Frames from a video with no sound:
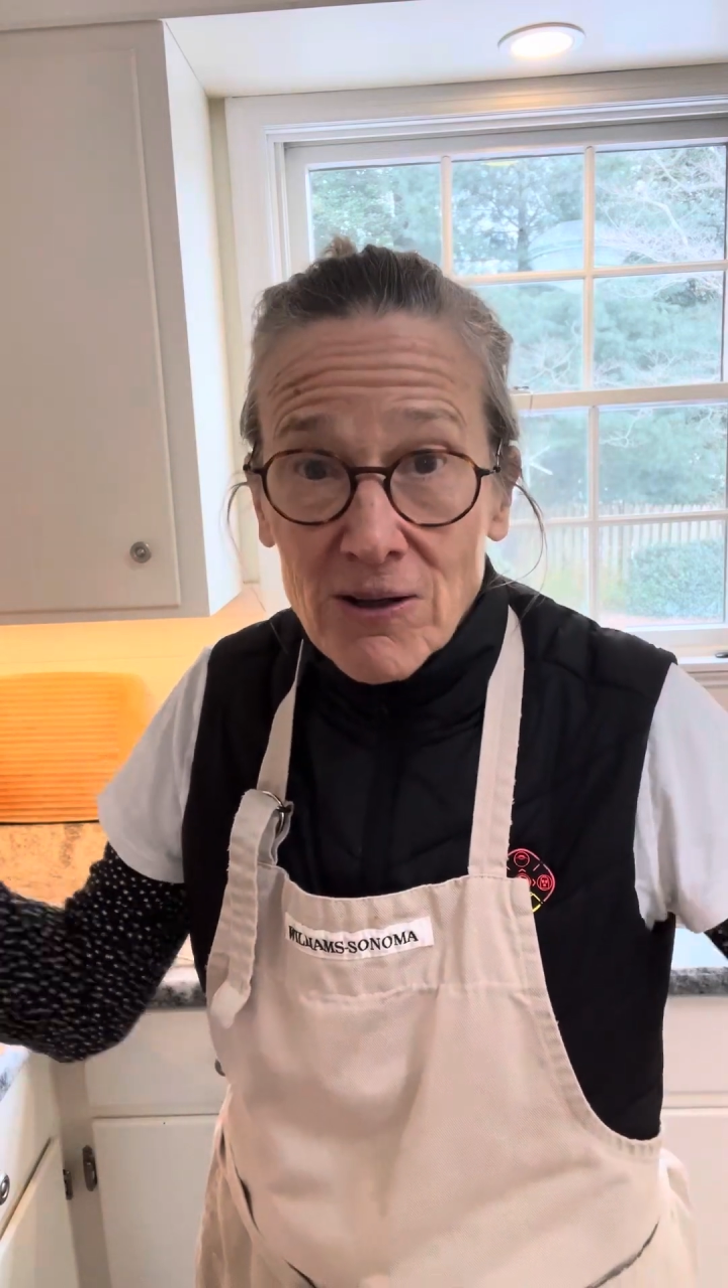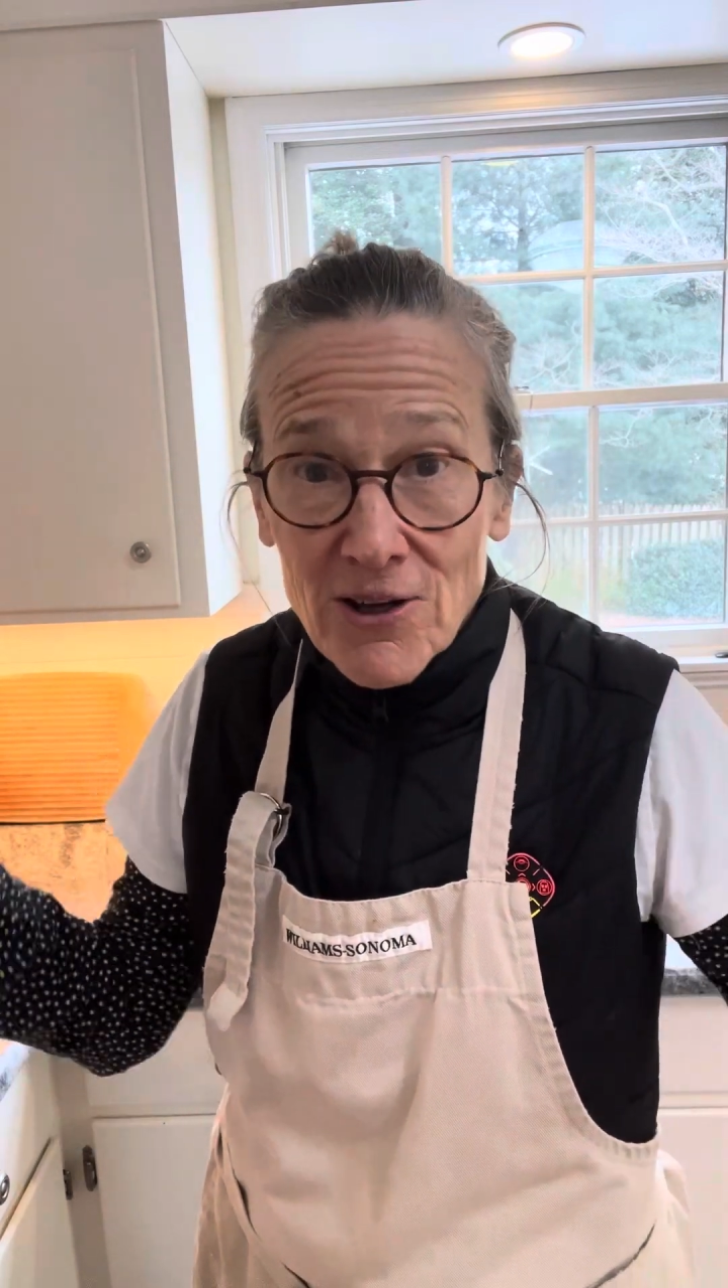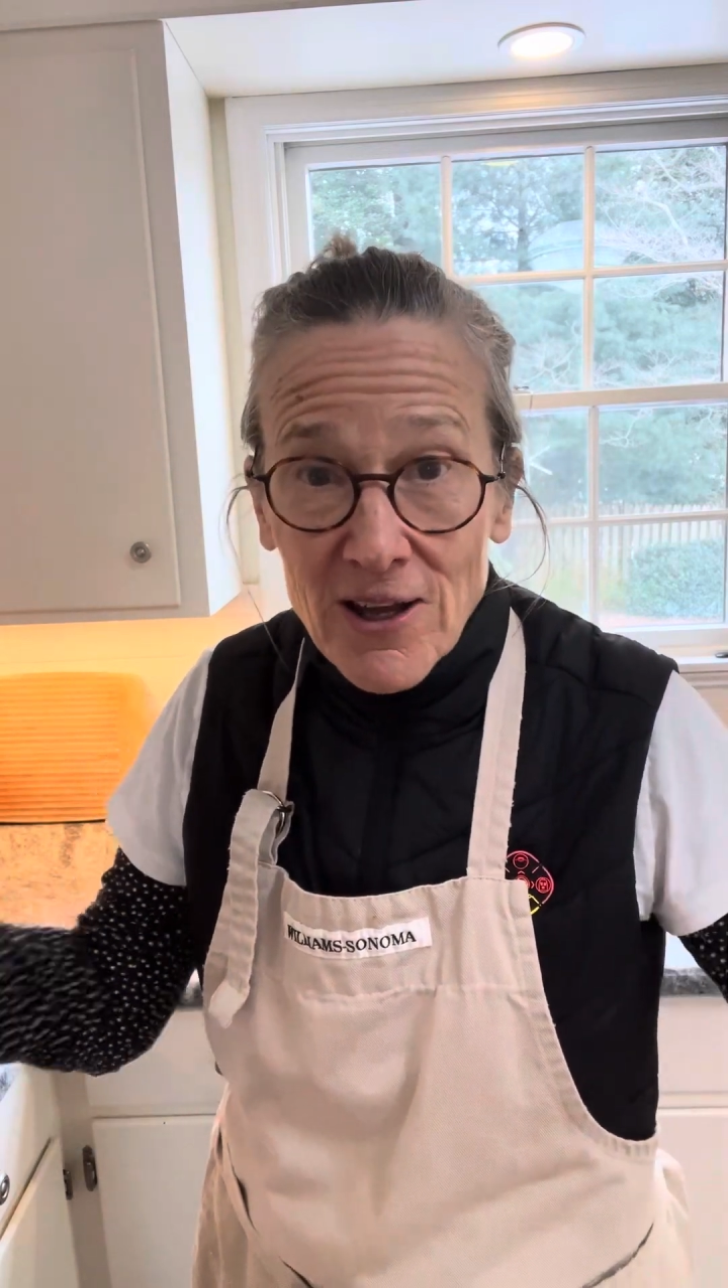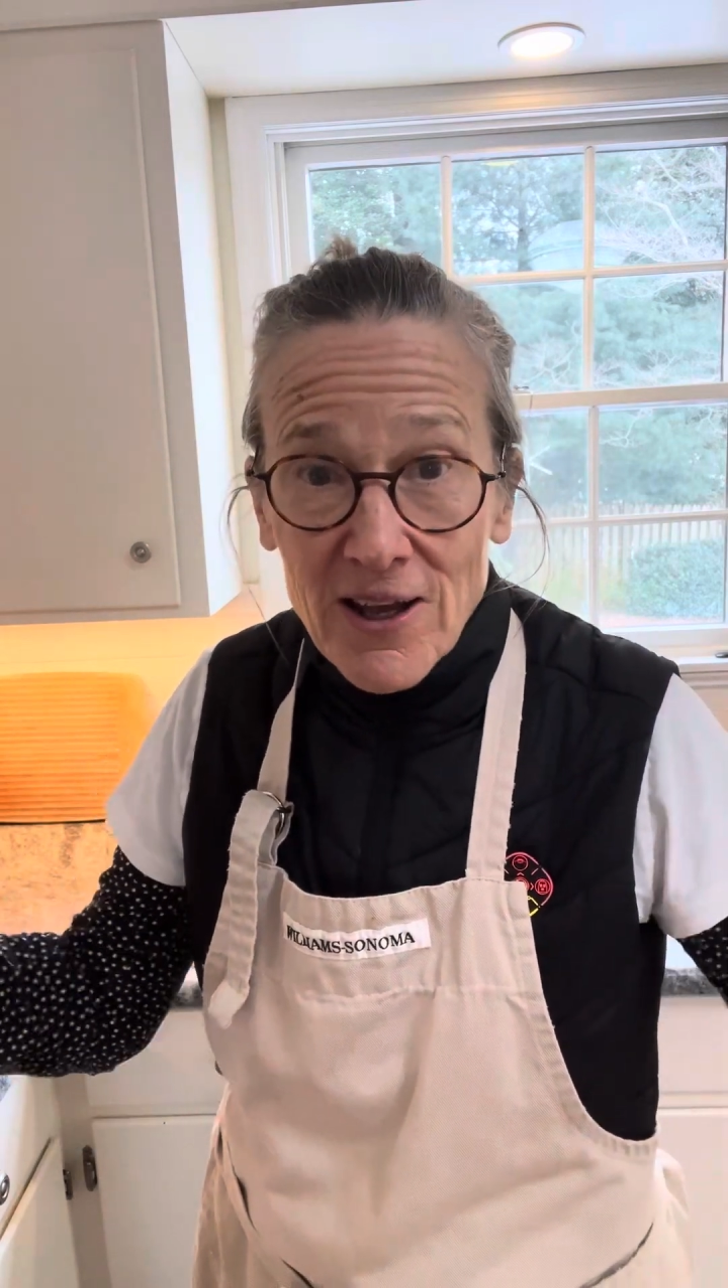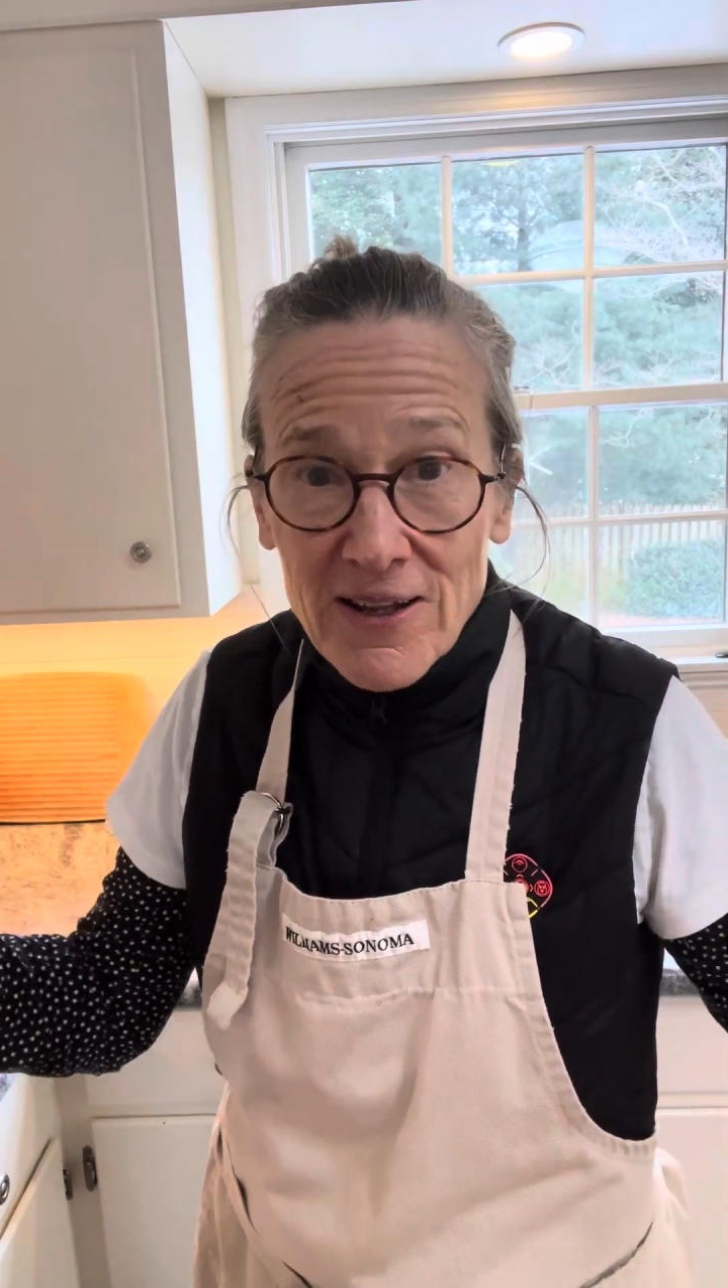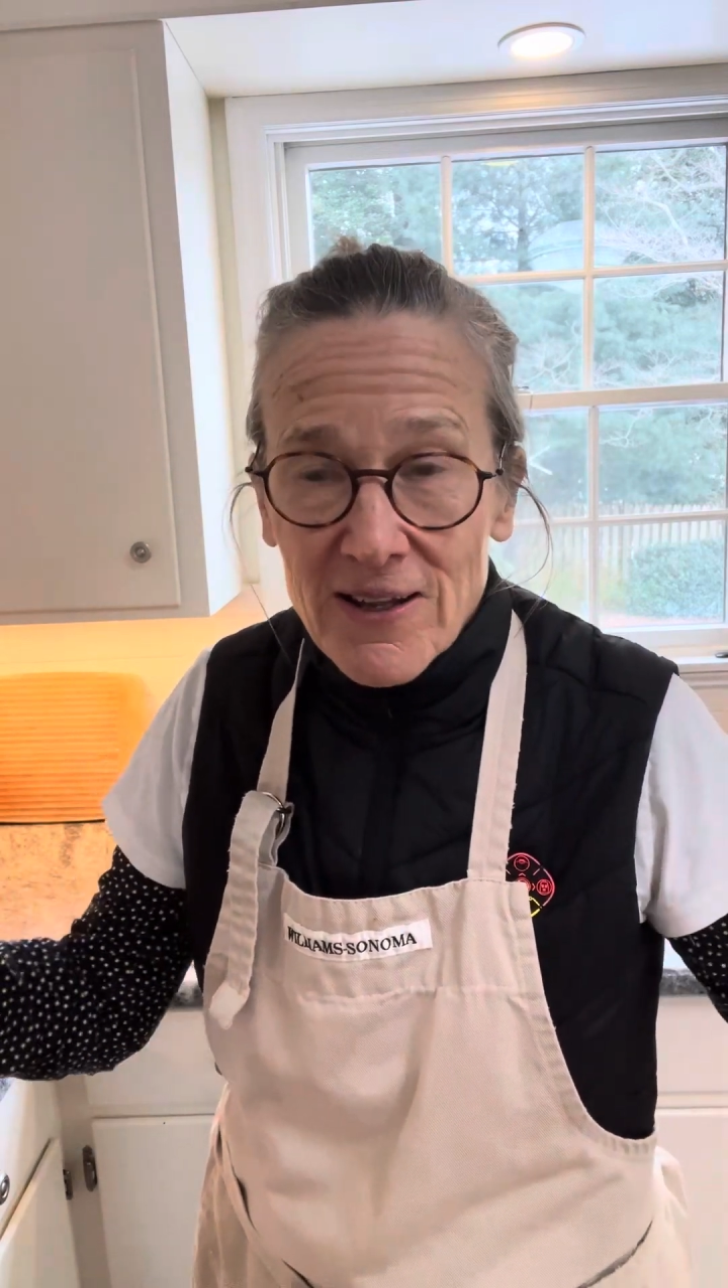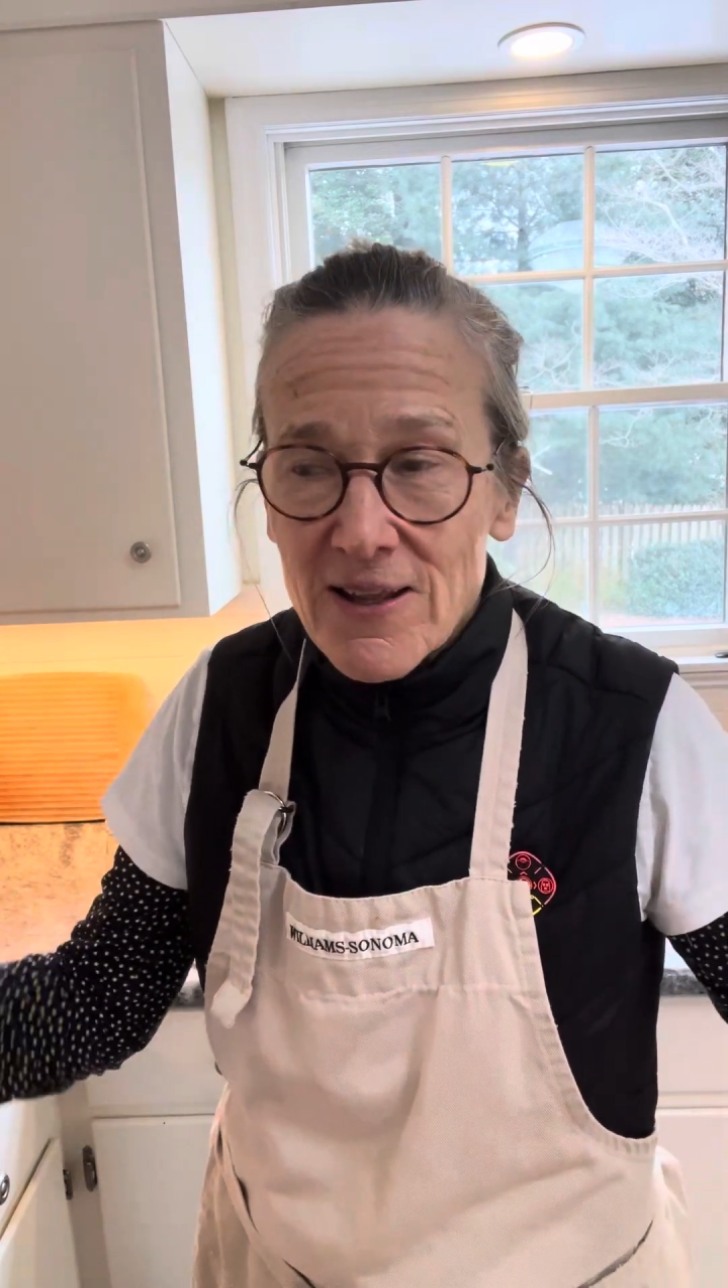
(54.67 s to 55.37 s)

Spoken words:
good.